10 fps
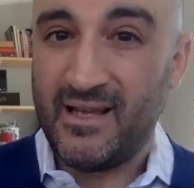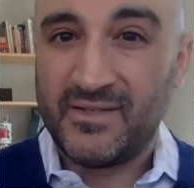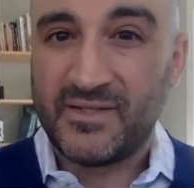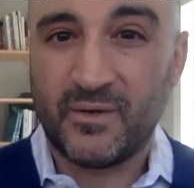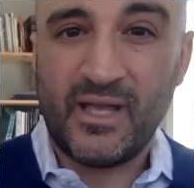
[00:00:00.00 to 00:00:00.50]

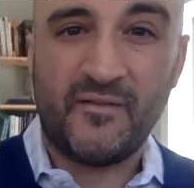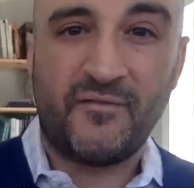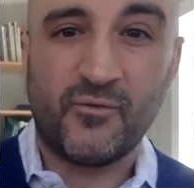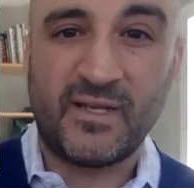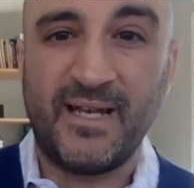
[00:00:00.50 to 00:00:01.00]
So if
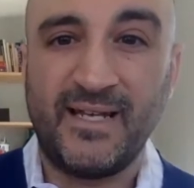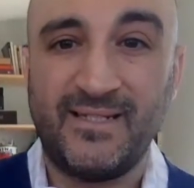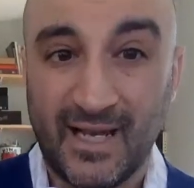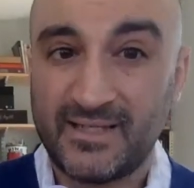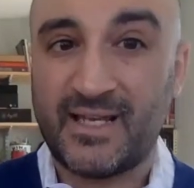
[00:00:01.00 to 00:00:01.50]
your resume
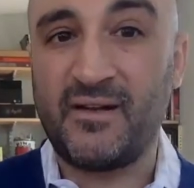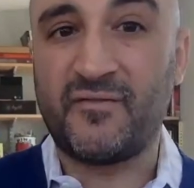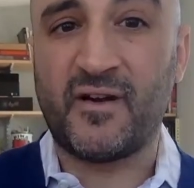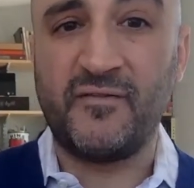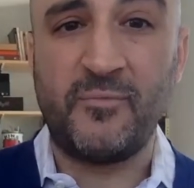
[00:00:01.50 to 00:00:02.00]
does get in
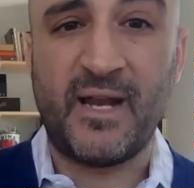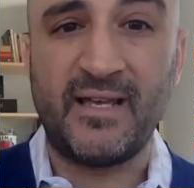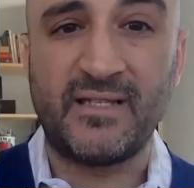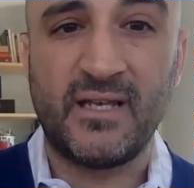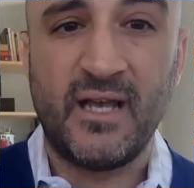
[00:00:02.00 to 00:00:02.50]
front of human
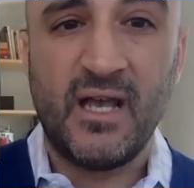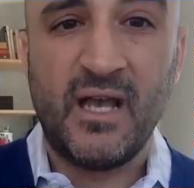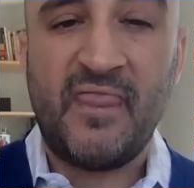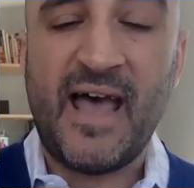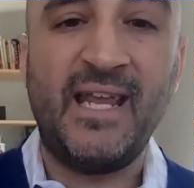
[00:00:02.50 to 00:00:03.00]
eyes,
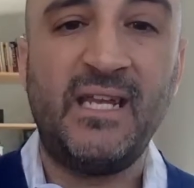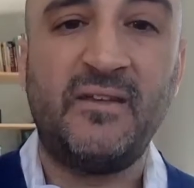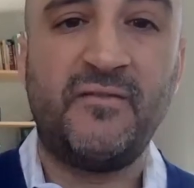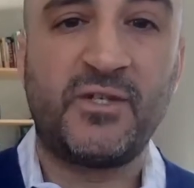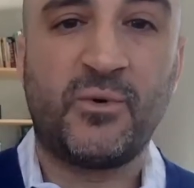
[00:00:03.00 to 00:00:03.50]
that
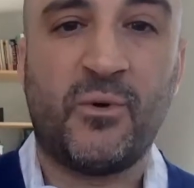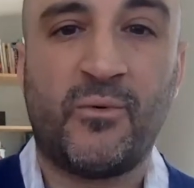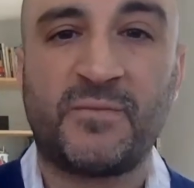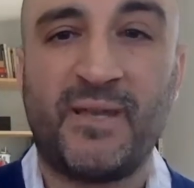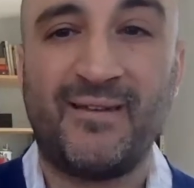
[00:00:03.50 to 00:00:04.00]
individual
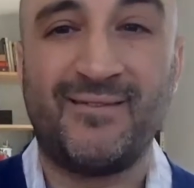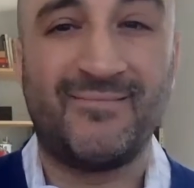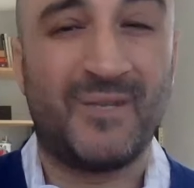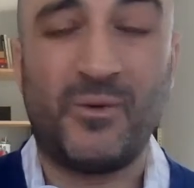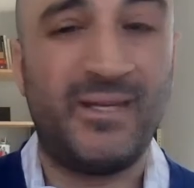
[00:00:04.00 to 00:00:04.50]
will spend
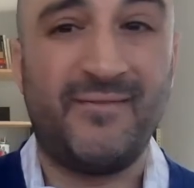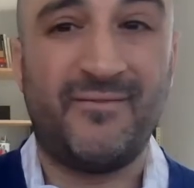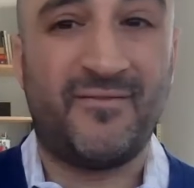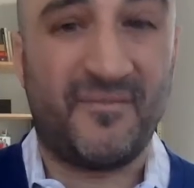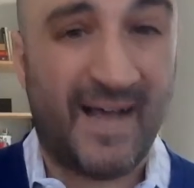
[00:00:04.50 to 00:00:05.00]
only
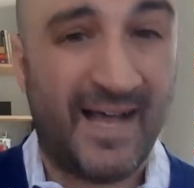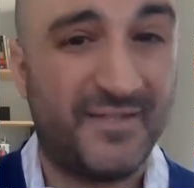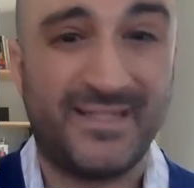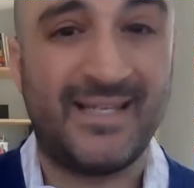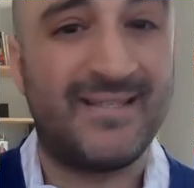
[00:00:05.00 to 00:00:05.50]
5
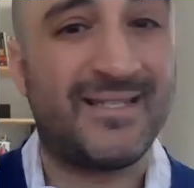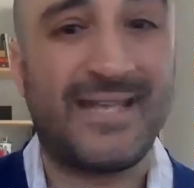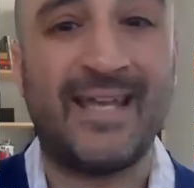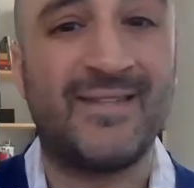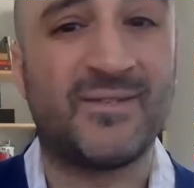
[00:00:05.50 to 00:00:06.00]
to 10
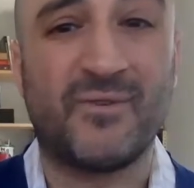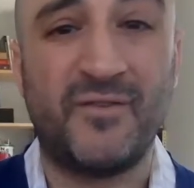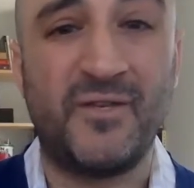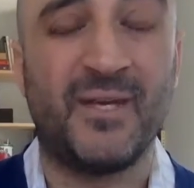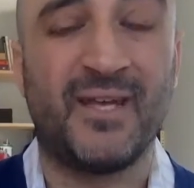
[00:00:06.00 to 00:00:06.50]
seconds
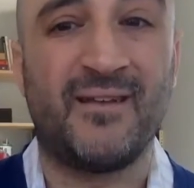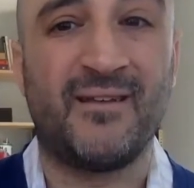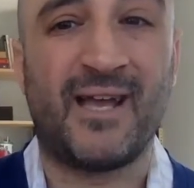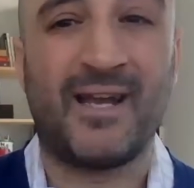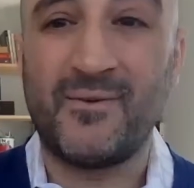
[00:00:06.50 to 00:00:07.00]
reviewing it.
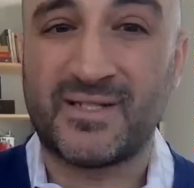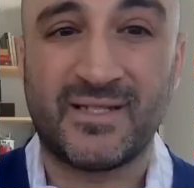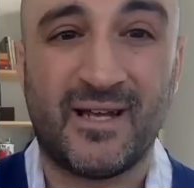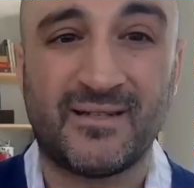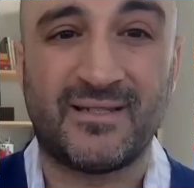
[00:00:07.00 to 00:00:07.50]
I know it
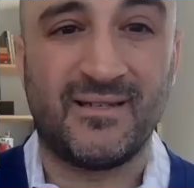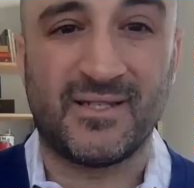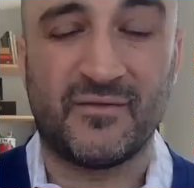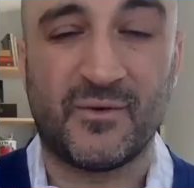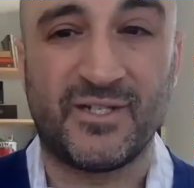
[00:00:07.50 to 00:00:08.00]
sucks and
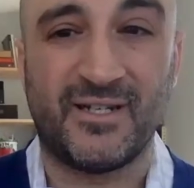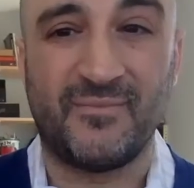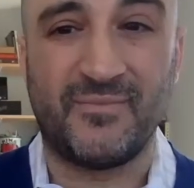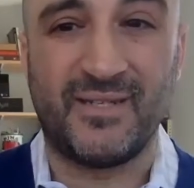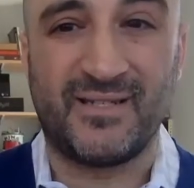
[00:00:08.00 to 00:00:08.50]
it's
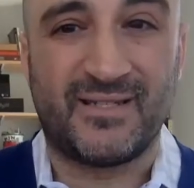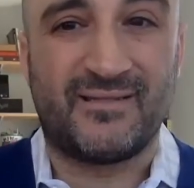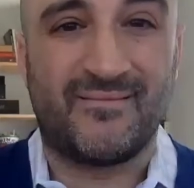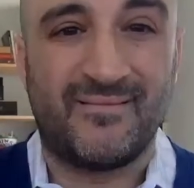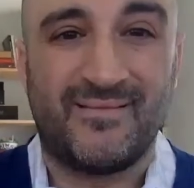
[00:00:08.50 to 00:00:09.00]
unfortunate, but
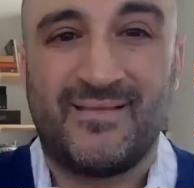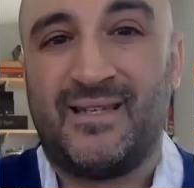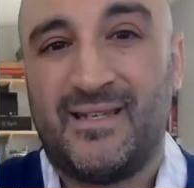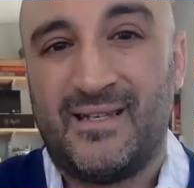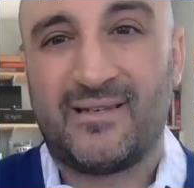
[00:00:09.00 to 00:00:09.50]
it's
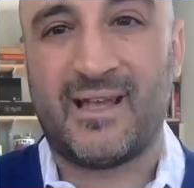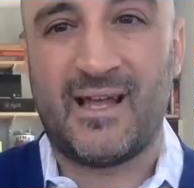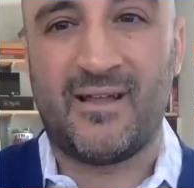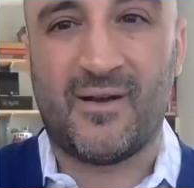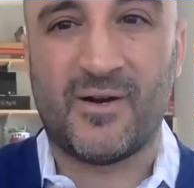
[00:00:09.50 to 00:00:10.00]

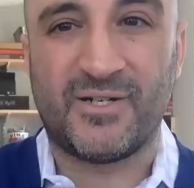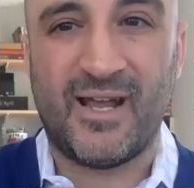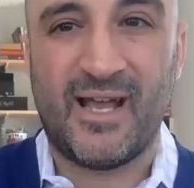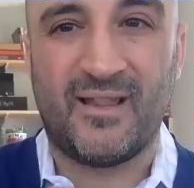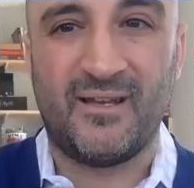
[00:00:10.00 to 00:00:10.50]
kind of the harsh
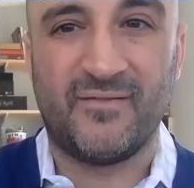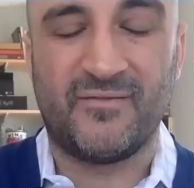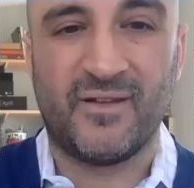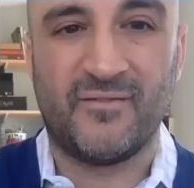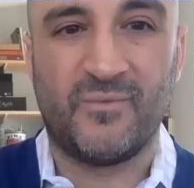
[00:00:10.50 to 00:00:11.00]
reality
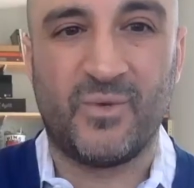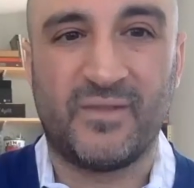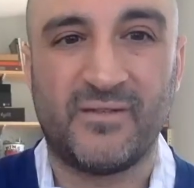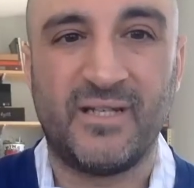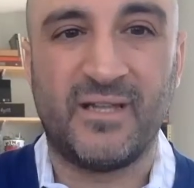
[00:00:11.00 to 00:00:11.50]
of what
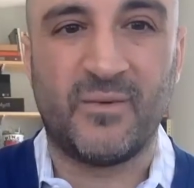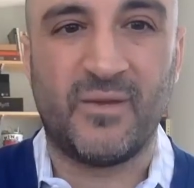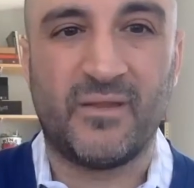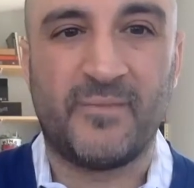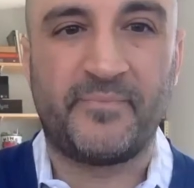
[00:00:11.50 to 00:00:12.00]
they're dealing
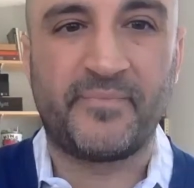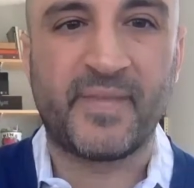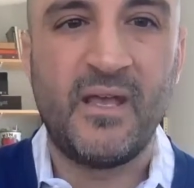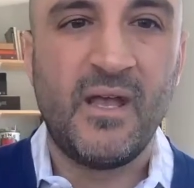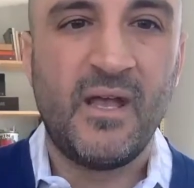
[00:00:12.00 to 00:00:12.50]
with.
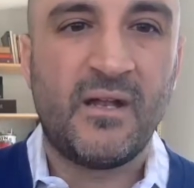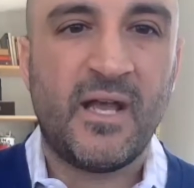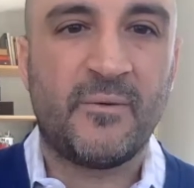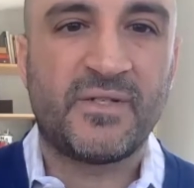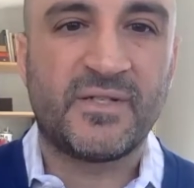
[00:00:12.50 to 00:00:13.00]

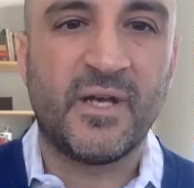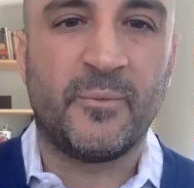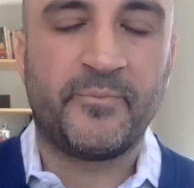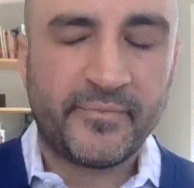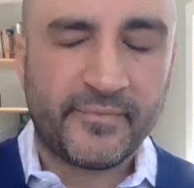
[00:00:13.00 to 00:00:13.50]
Now,
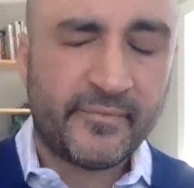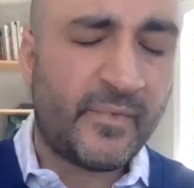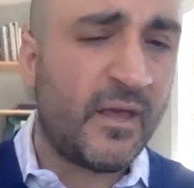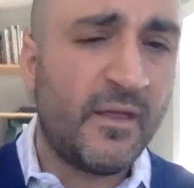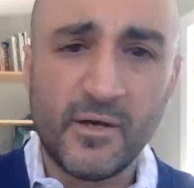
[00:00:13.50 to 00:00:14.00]
so
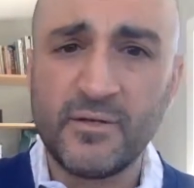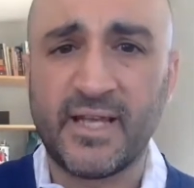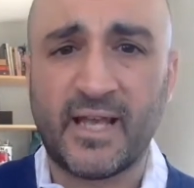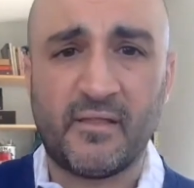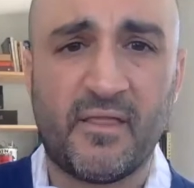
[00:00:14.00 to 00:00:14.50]
those
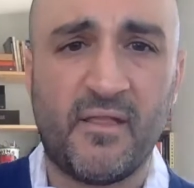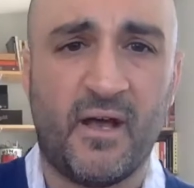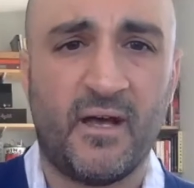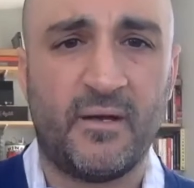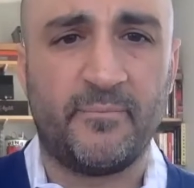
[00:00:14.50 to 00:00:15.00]
like
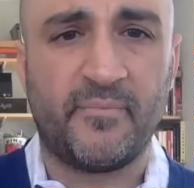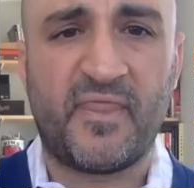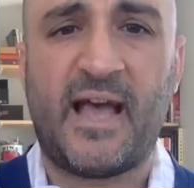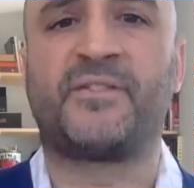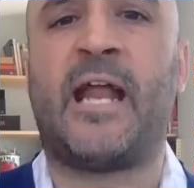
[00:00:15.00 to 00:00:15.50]

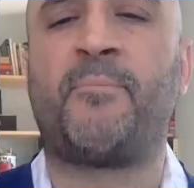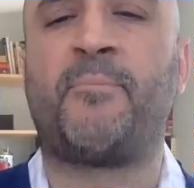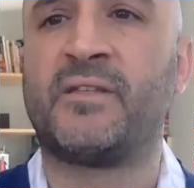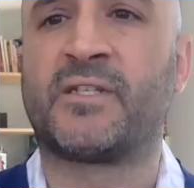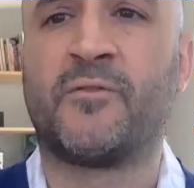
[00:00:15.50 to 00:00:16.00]
1,000
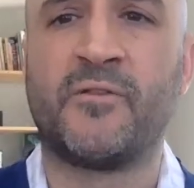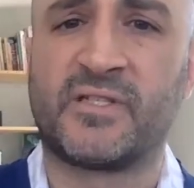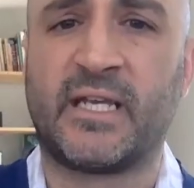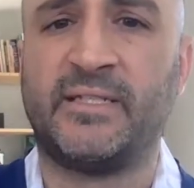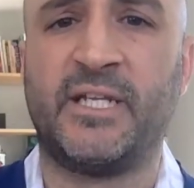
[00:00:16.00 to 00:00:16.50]
applicants go through this
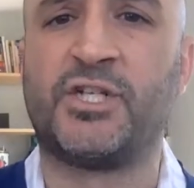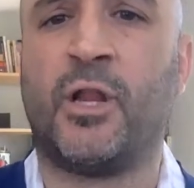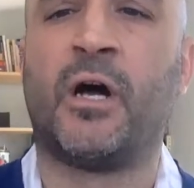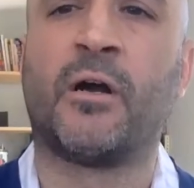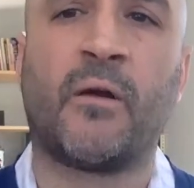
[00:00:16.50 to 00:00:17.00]
like digital
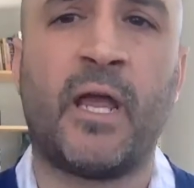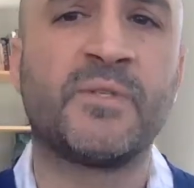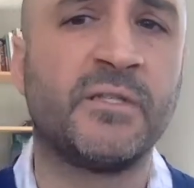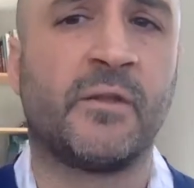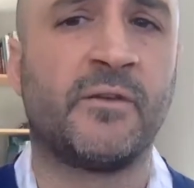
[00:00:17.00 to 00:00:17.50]
Hunger
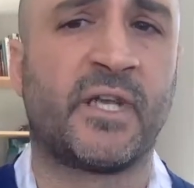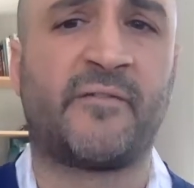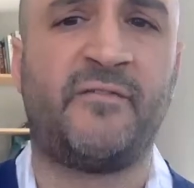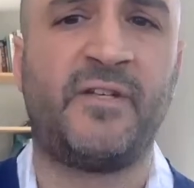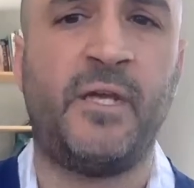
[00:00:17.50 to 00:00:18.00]
Games until there's like
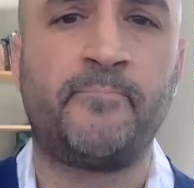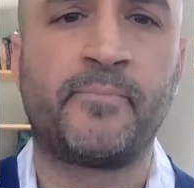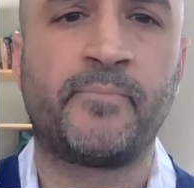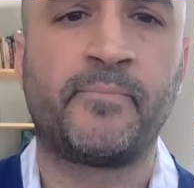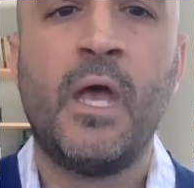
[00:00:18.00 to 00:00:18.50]
50.
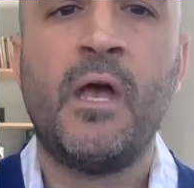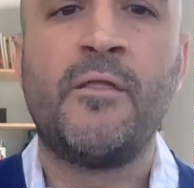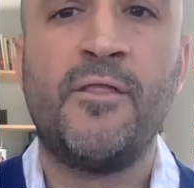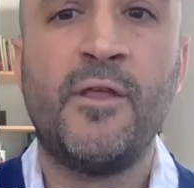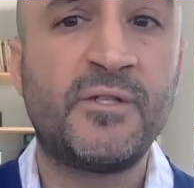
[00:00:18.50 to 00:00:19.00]

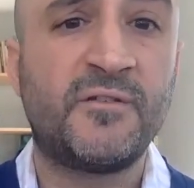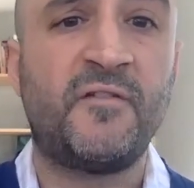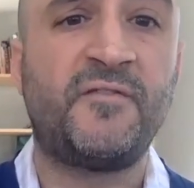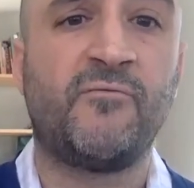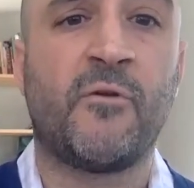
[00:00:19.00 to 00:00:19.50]
Those
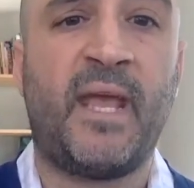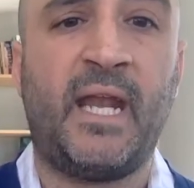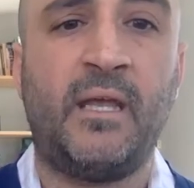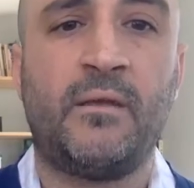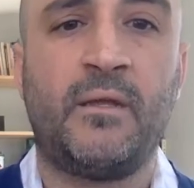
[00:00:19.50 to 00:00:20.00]
50
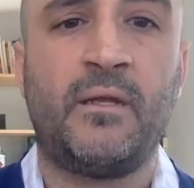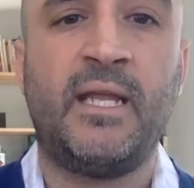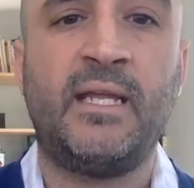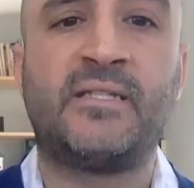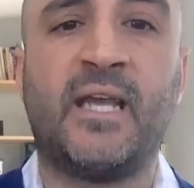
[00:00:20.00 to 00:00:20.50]
remaining
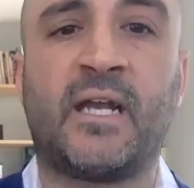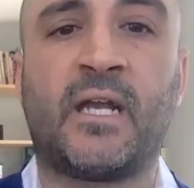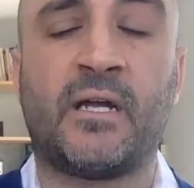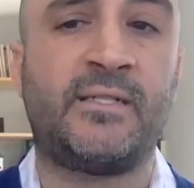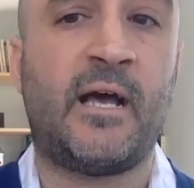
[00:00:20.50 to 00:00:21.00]
need to get
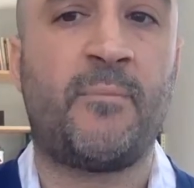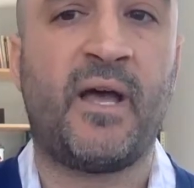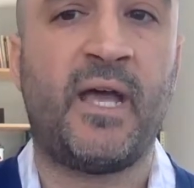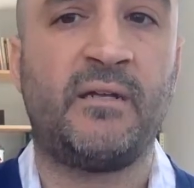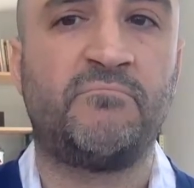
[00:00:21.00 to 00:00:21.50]
cut down
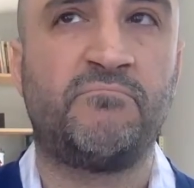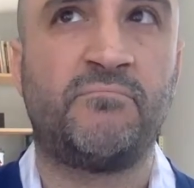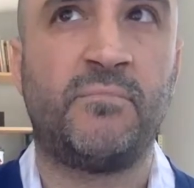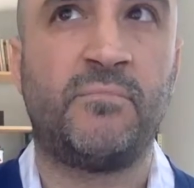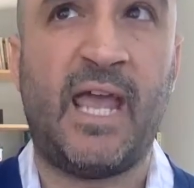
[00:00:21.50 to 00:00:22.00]
by
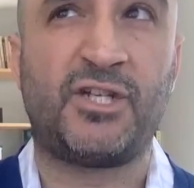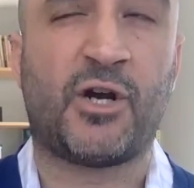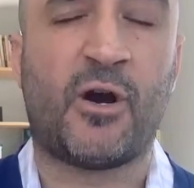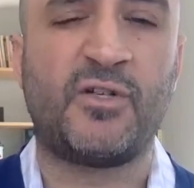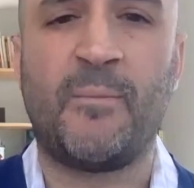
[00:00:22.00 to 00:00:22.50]

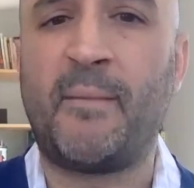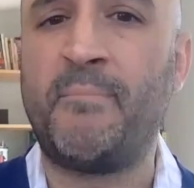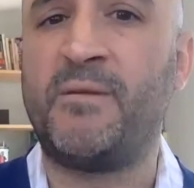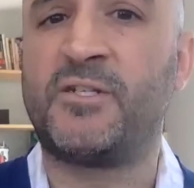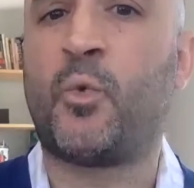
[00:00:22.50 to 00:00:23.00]
HR to about
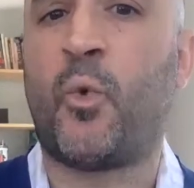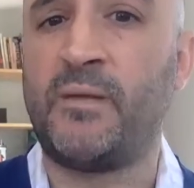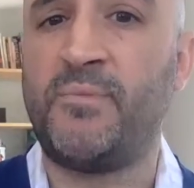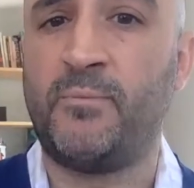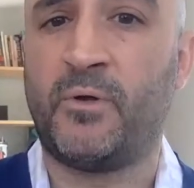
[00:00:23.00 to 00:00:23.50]
maybe 20
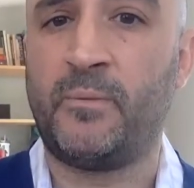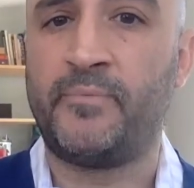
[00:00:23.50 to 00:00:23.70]
people.